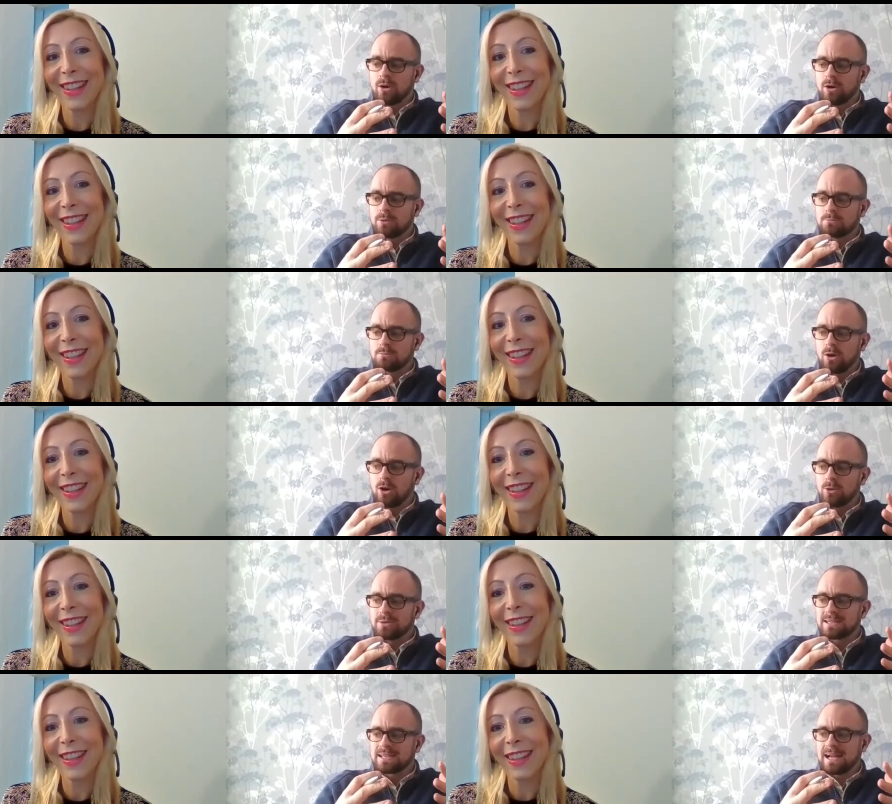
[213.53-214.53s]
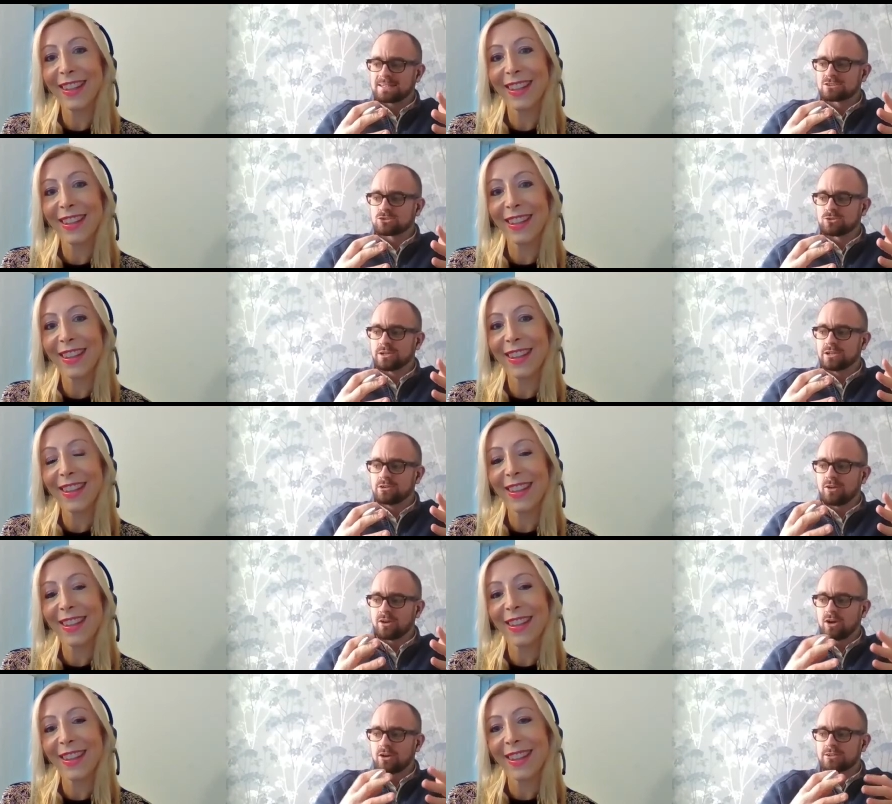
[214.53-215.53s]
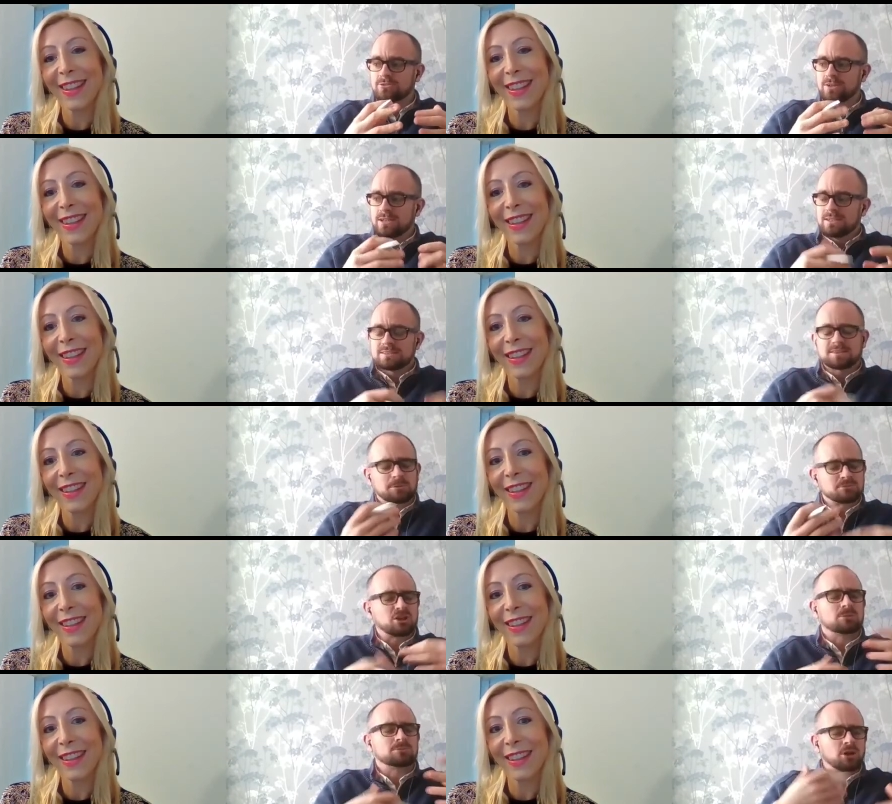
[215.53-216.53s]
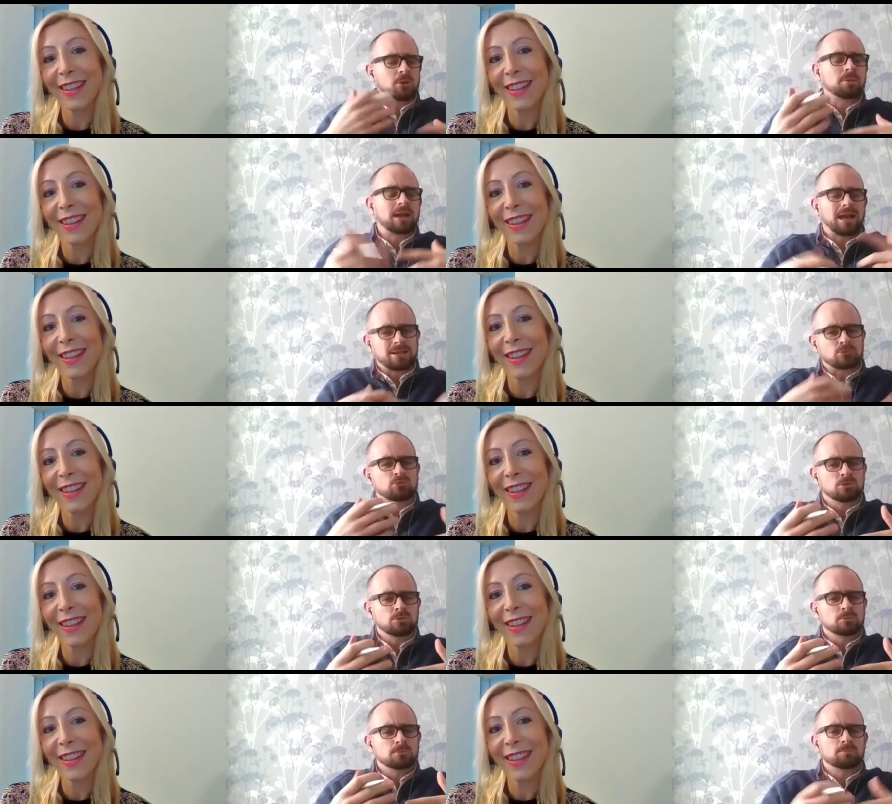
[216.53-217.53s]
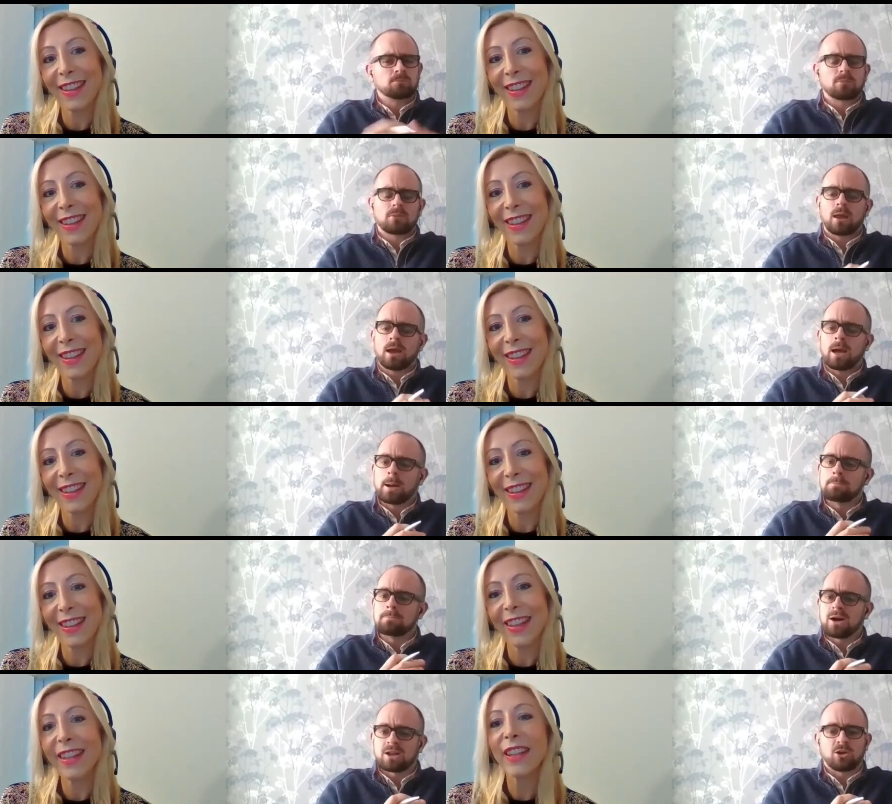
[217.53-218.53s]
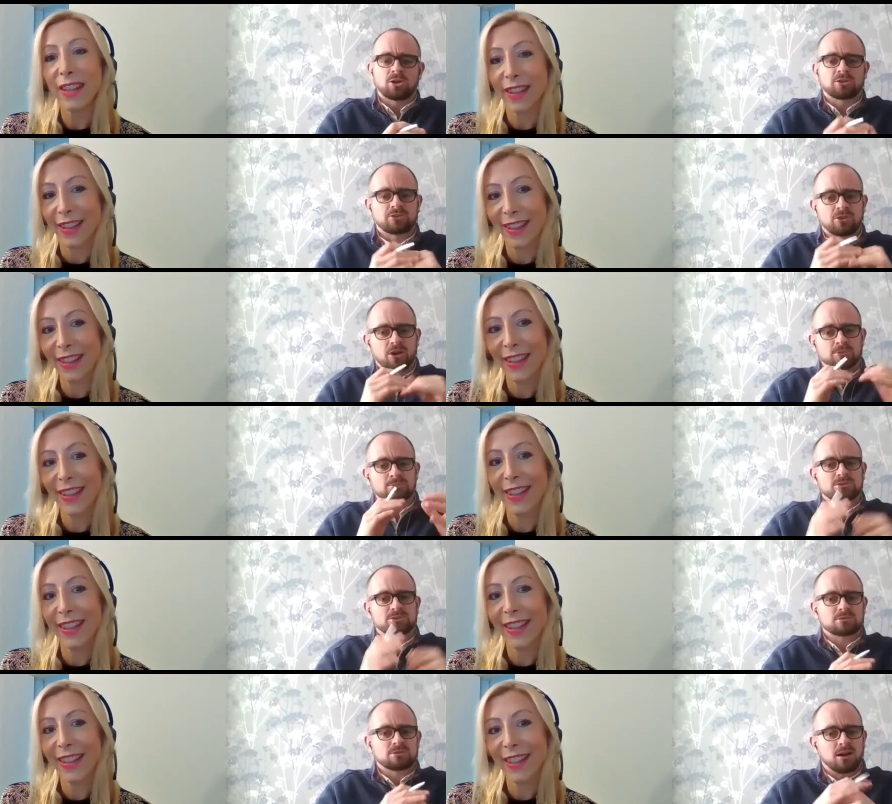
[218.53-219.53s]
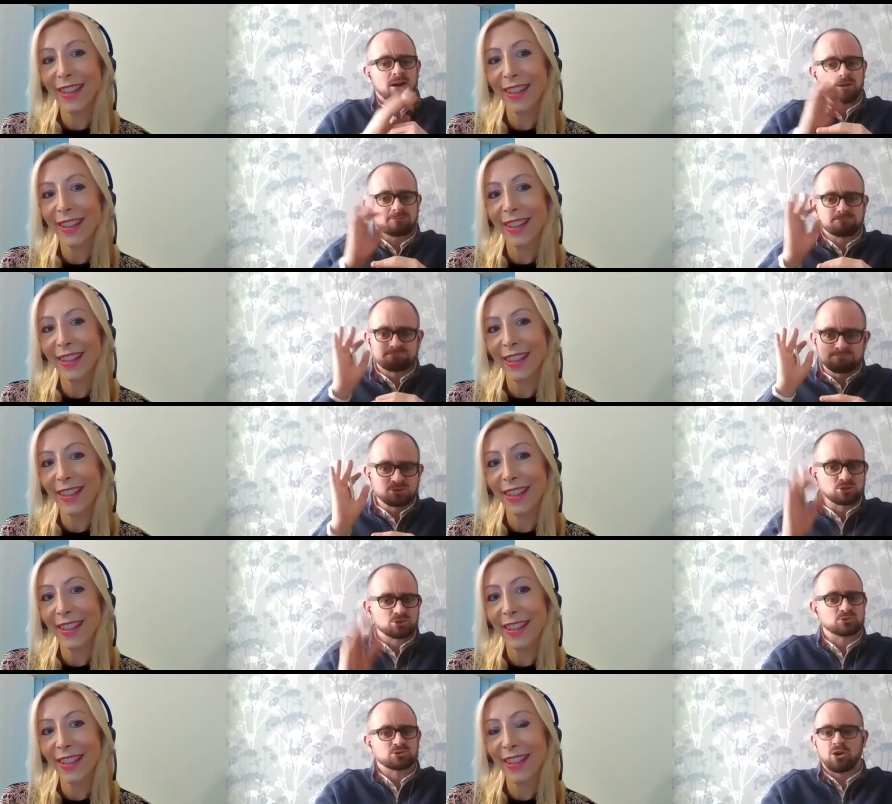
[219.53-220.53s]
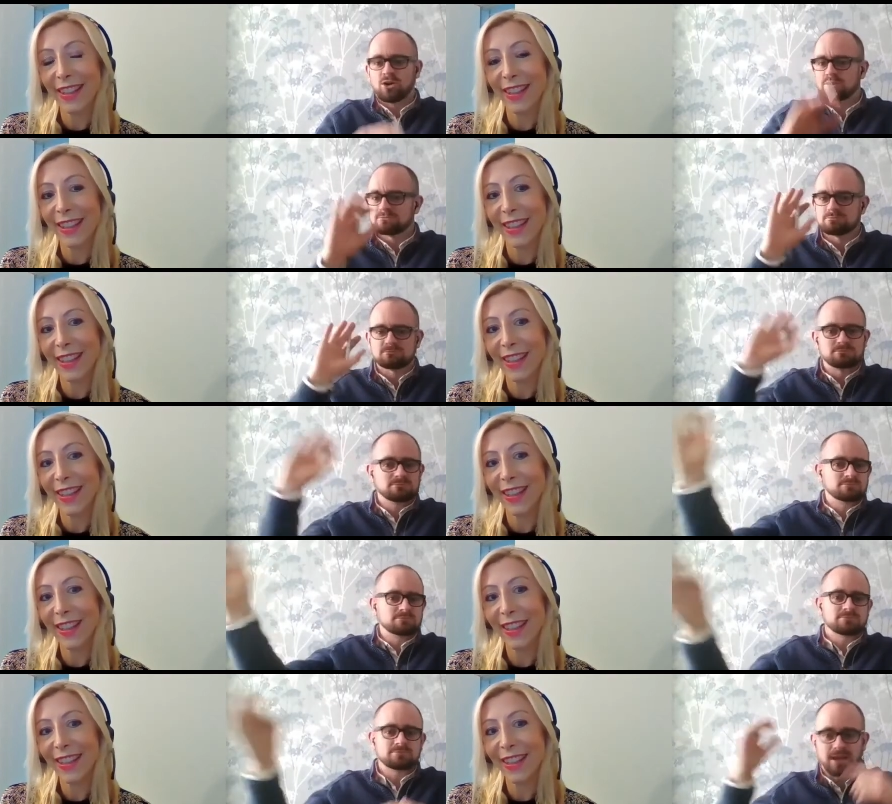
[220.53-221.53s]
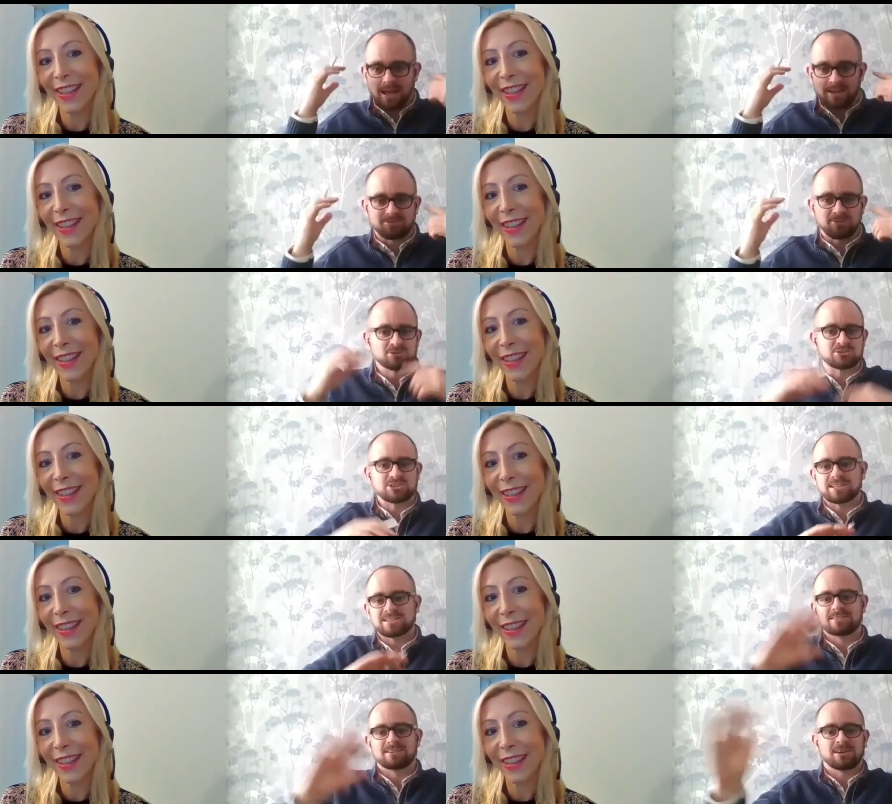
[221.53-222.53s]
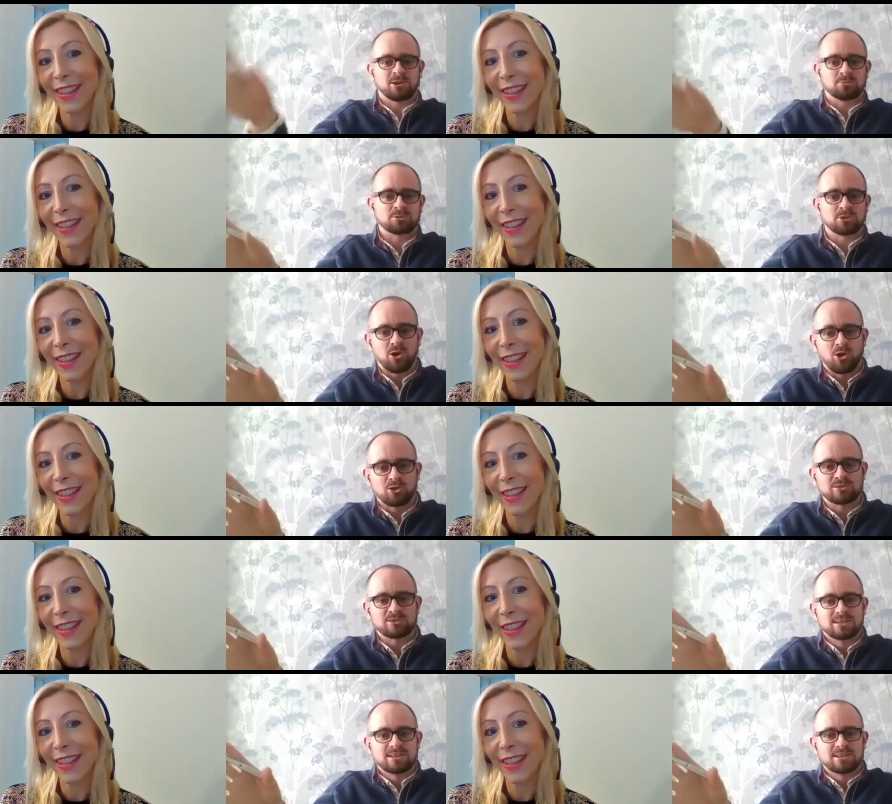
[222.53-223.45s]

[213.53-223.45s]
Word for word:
Speaker 1: I'm I'm in the category of I kind of sometimes I'll plan a route, um, but a lot of the times um, shoes on, headphones in, and I'm gone.